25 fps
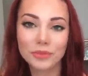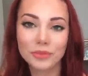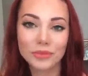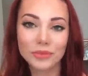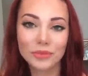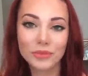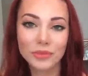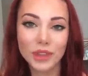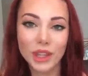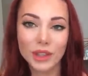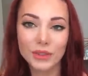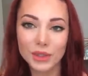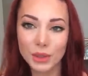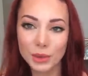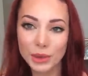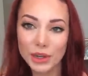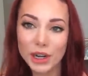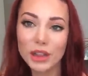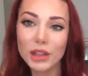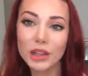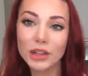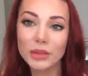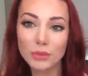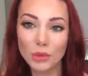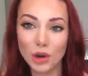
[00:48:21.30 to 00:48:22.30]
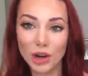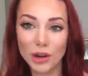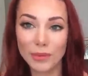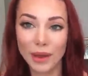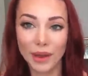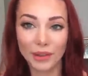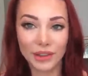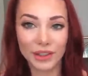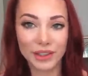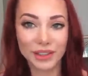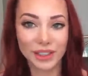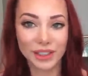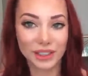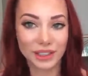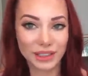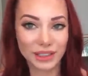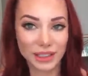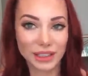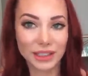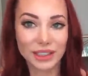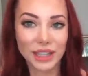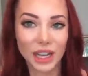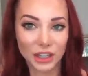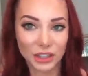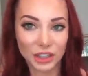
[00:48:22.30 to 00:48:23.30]
If you want to learn more about this, because this is
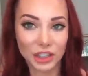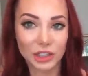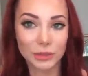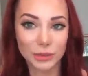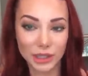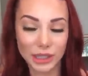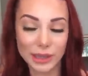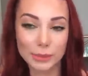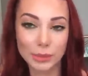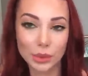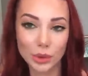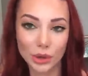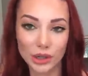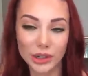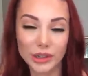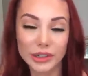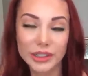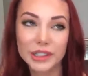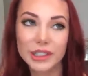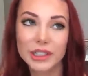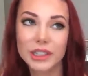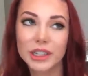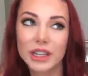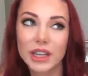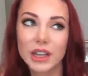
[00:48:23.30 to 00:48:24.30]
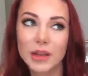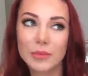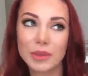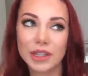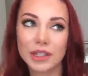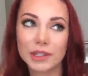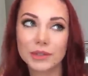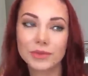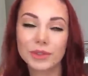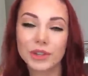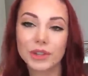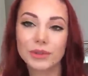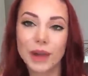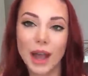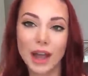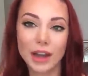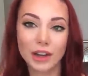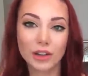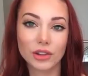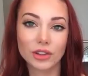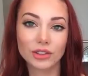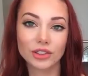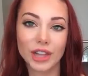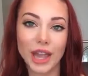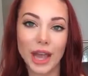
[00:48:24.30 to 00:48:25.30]
actually really important, because free radical
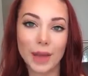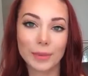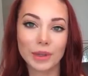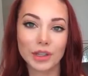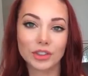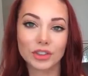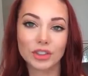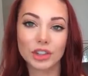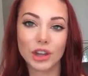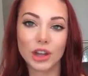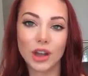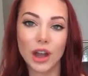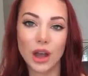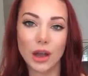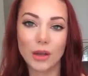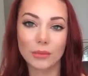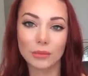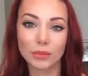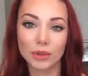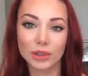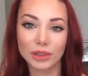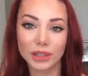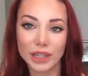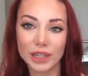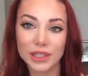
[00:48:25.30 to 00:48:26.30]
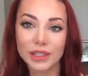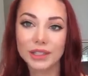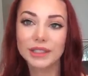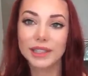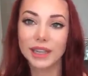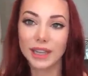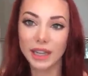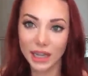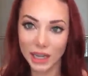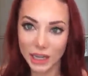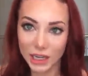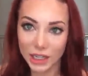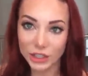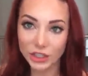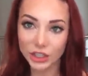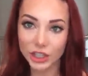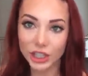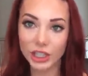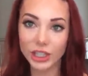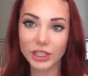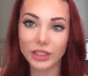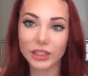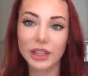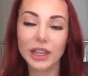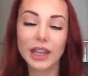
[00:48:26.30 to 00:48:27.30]
damage um, relates to aging
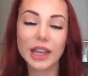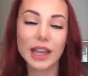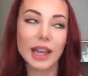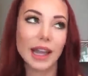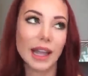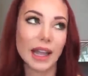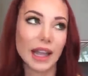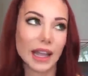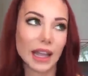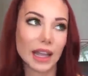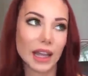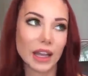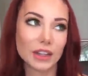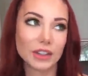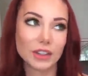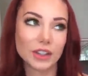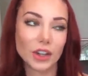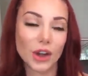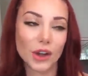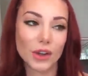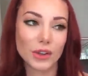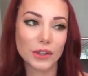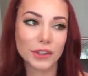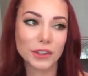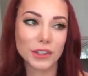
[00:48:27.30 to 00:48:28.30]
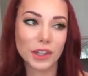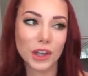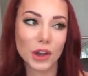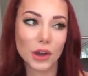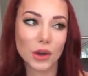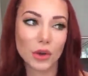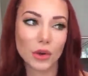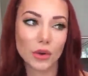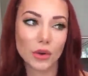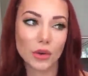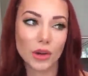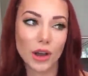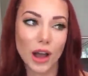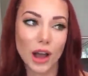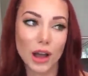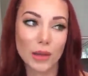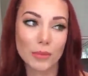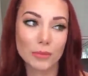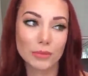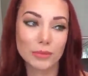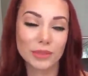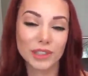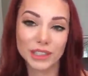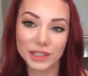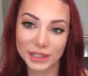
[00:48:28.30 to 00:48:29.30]
and also um,
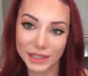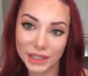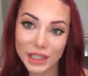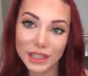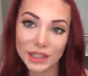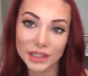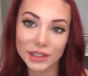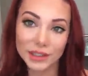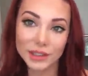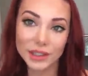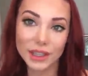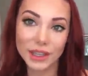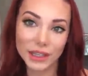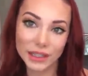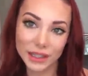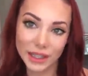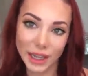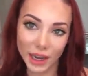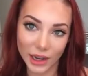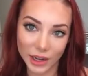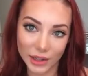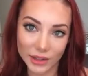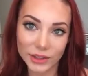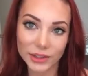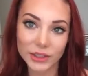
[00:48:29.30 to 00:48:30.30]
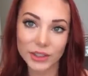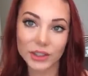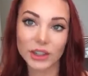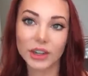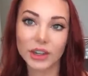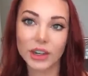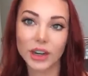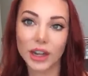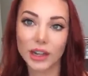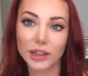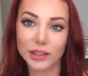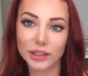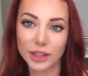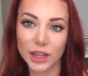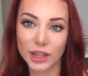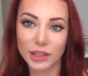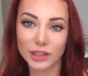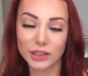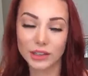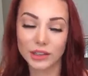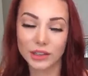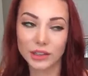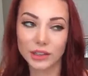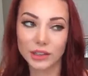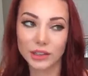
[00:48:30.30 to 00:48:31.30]
disease like cancer and,
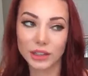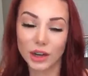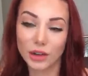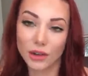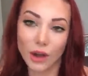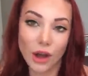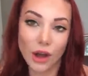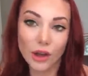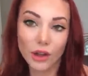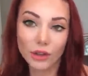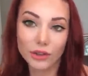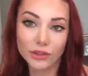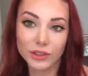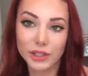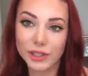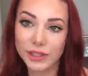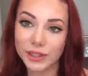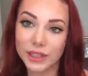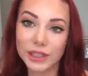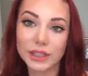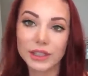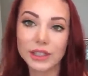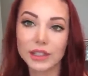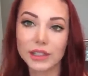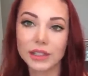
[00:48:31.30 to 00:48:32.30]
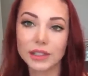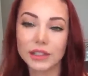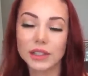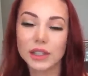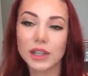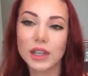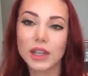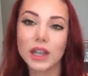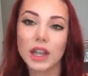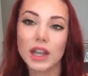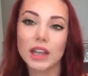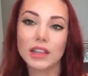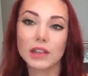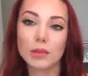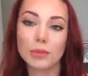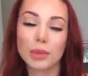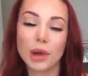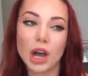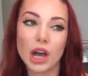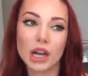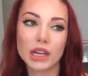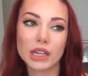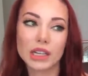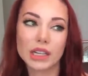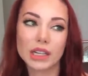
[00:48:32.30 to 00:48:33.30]
and you know all diseases in the
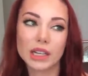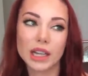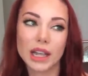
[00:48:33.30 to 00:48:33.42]
body.